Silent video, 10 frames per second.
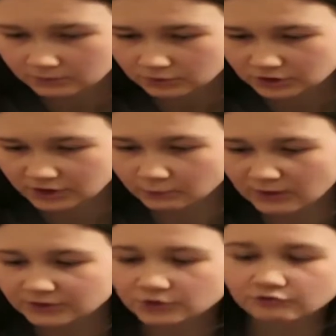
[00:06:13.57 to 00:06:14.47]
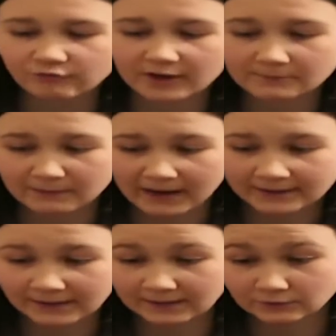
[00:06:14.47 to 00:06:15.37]
She went to
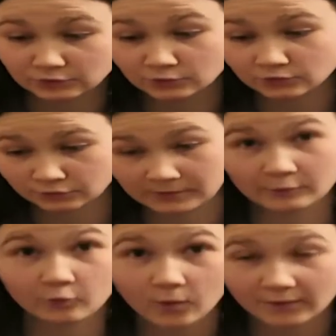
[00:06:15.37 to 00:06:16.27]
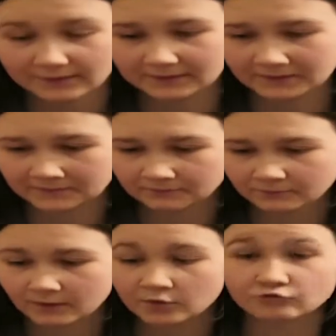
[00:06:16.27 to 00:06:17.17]
Greyback and talked to him quietly.
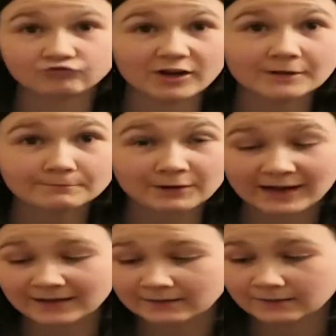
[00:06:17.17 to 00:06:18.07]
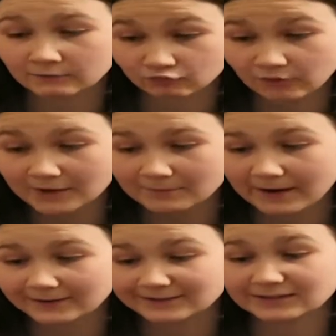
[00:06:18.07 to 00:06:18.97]
Greyback
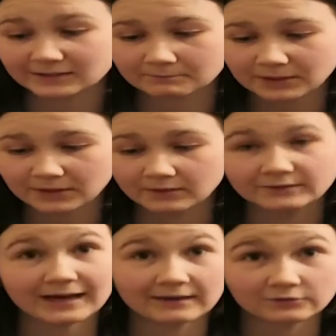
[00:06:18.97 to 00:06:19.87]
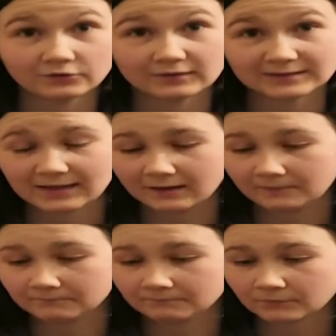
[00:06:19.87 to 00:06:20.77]
disappeared down to the cellar.
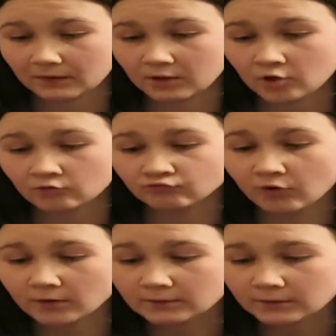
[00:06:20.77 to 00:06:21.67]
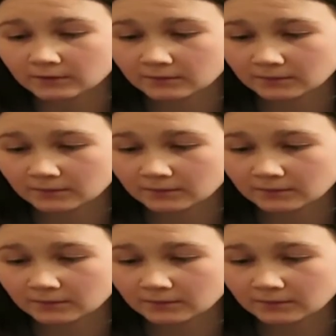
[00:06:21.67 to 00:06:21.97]
Ron